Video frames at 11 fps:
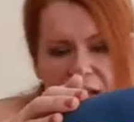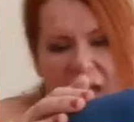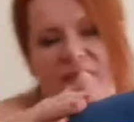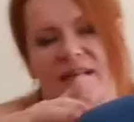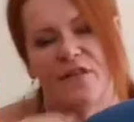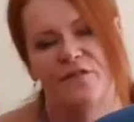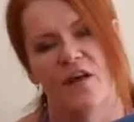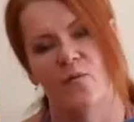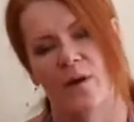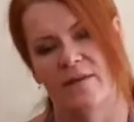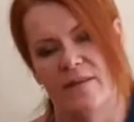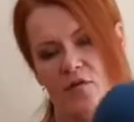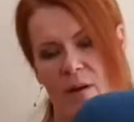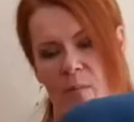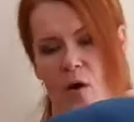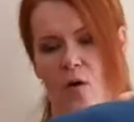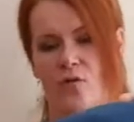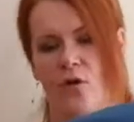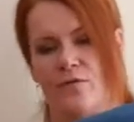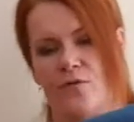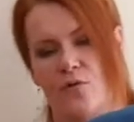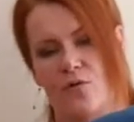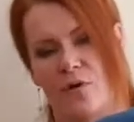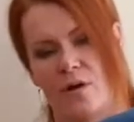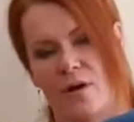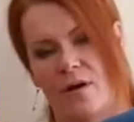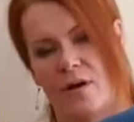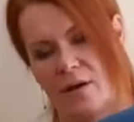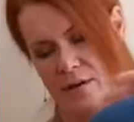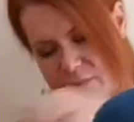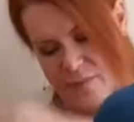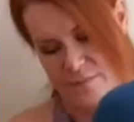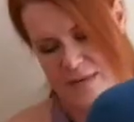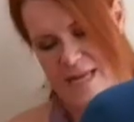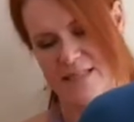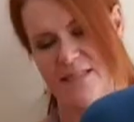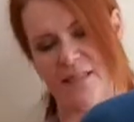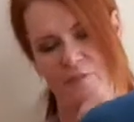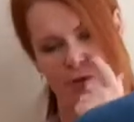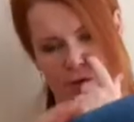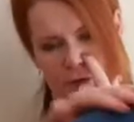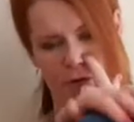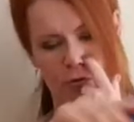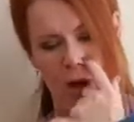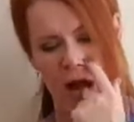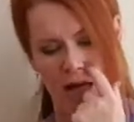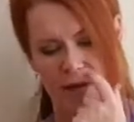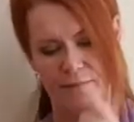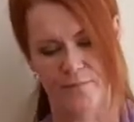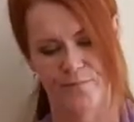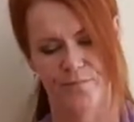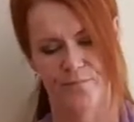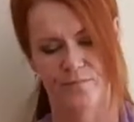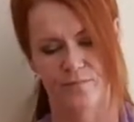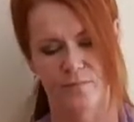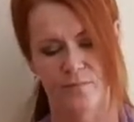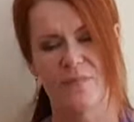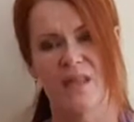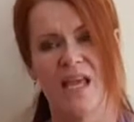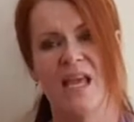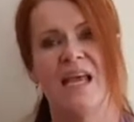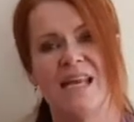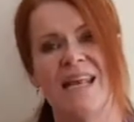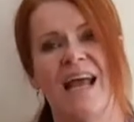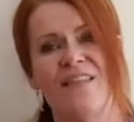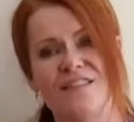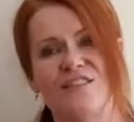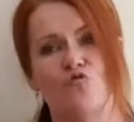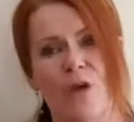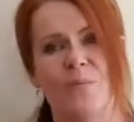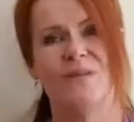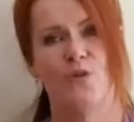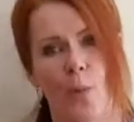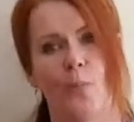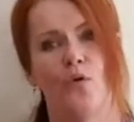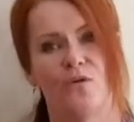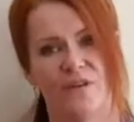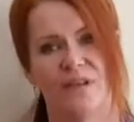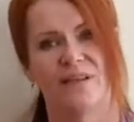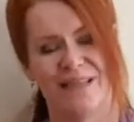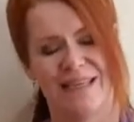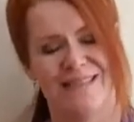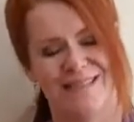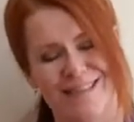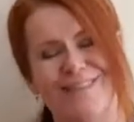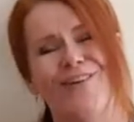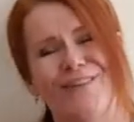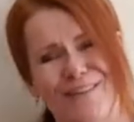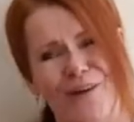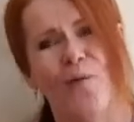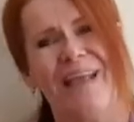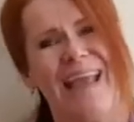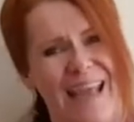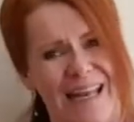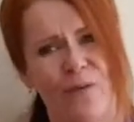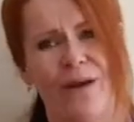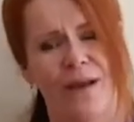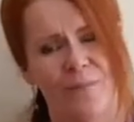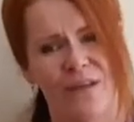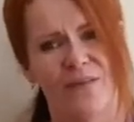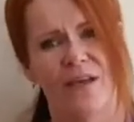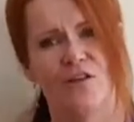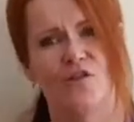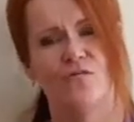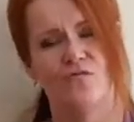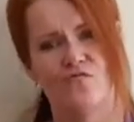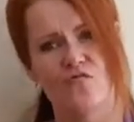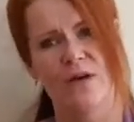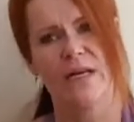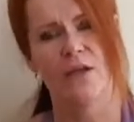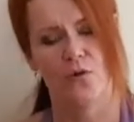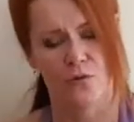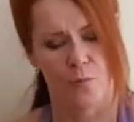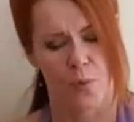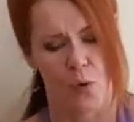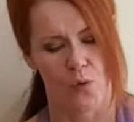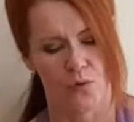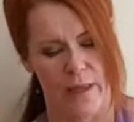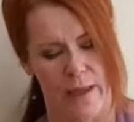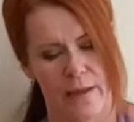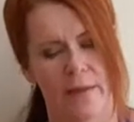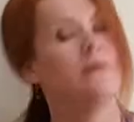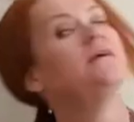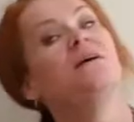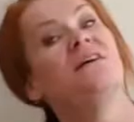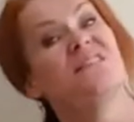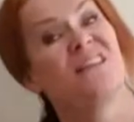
and then lift the other one and then grab hold of your knees and give yourself a little hug. Now the strap is not moving. It's not going anywhere. I'm giving it a really good pull there. So